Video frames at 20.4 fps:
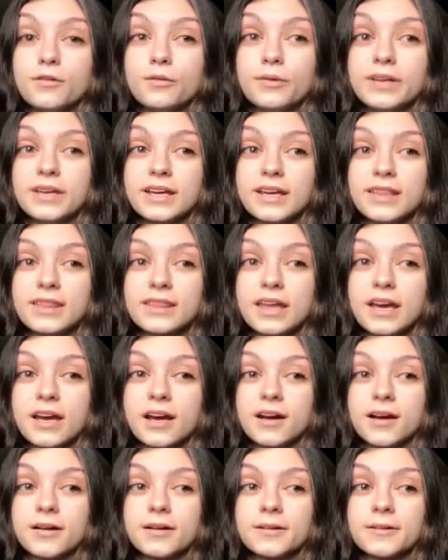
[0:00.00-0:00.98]
We get
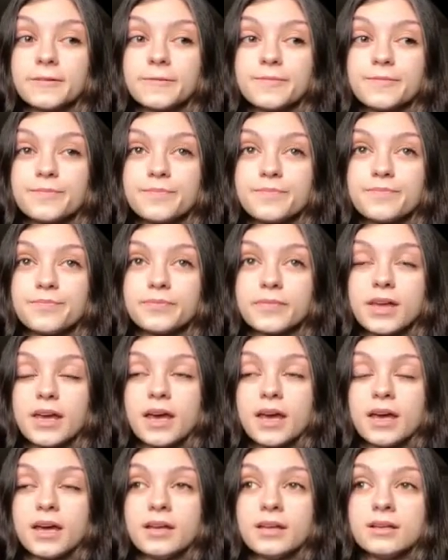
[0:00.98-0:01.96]
there,
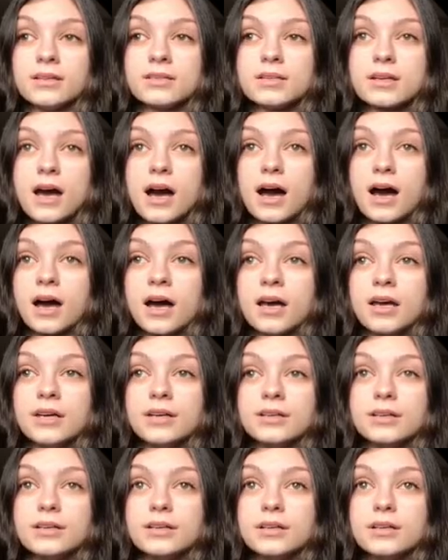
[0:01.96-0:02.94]
and
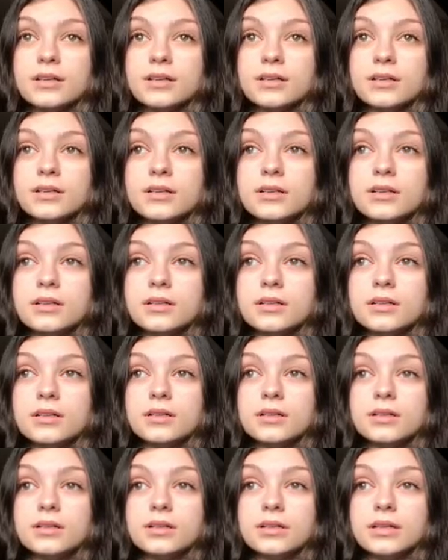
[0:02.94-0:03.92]
I
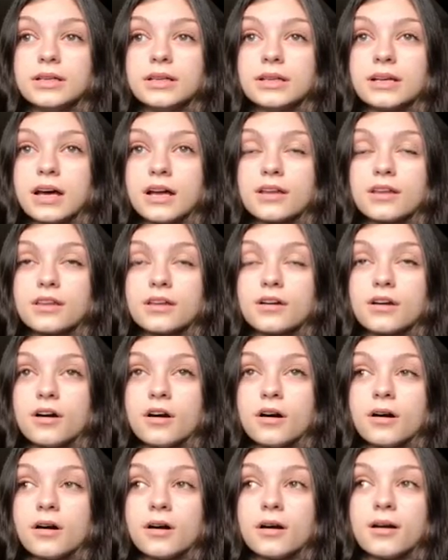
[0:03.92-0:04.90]
get out of the
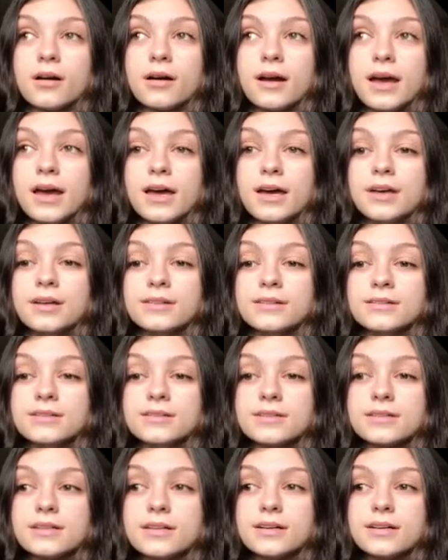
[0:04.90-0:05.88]
car,
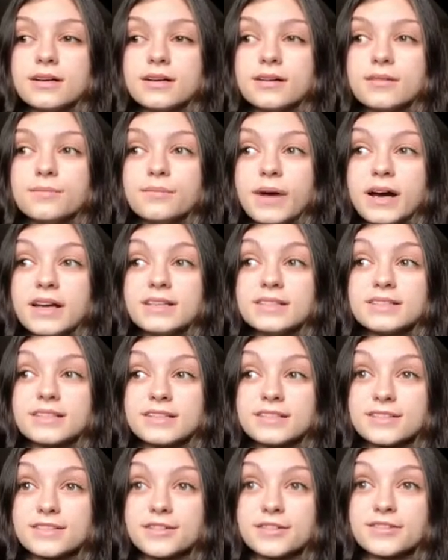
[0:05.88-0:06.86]
and my
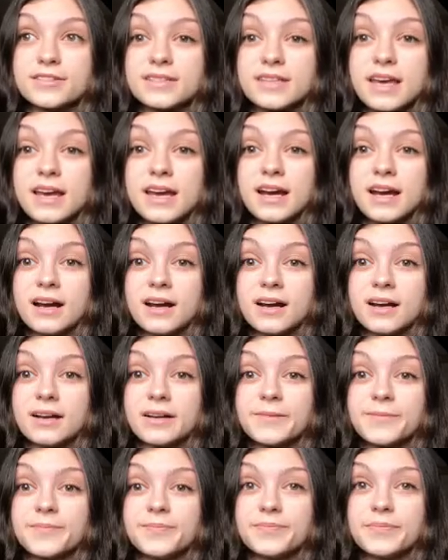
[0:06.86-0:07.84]
sister's
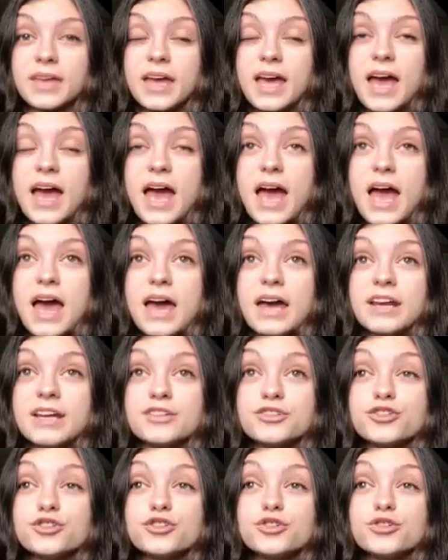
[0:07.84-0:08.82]
there, and
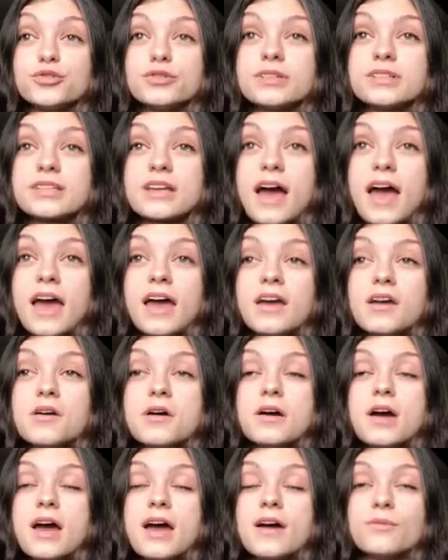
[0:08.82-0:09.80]
as soon as I
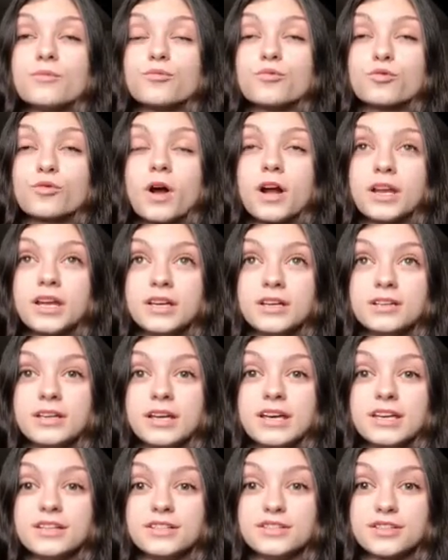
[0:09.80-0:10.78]
am
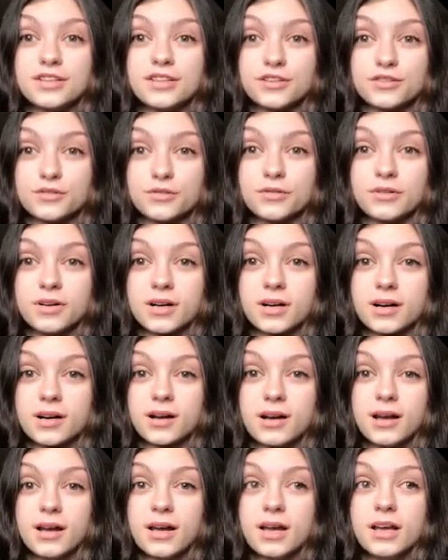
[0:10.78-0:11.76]
running into the door,